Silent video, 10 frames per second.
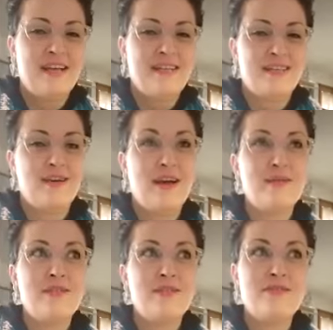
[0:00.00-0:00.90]
So I
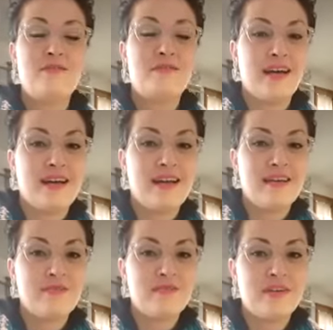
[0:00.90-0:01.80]
was
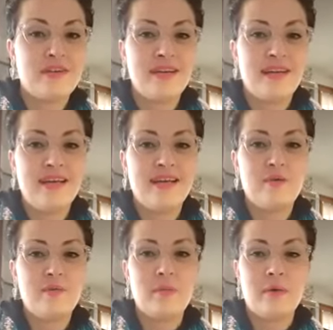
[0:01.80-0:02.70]
5
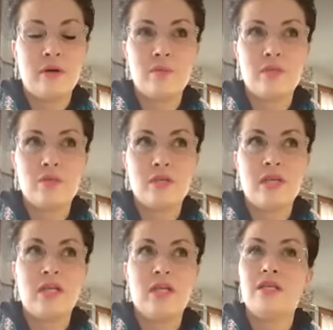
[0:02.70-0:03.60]
and my mom was
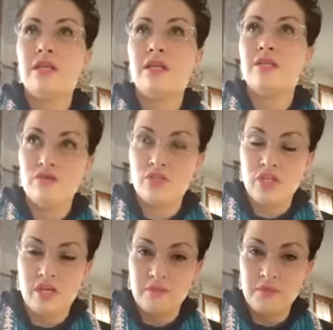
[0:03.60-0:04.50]
working 2
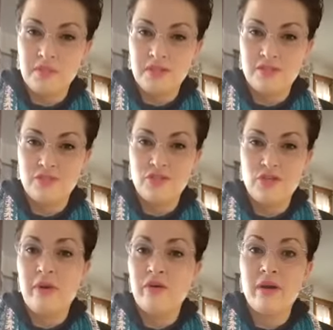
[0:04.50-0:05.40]
jobs. So
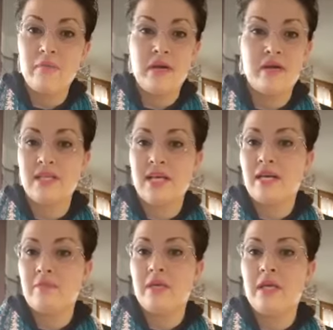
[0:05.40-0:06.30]
my grandparents
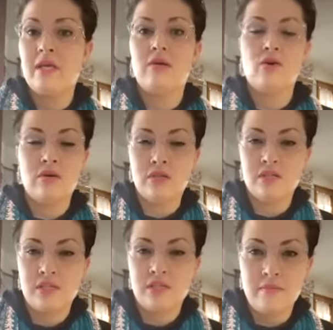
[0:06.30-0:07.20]
had me all the
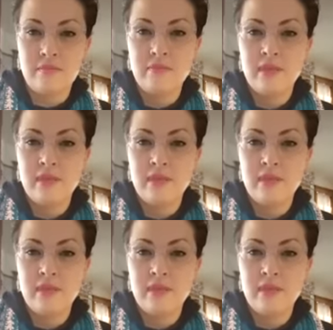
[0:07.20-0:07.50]
time.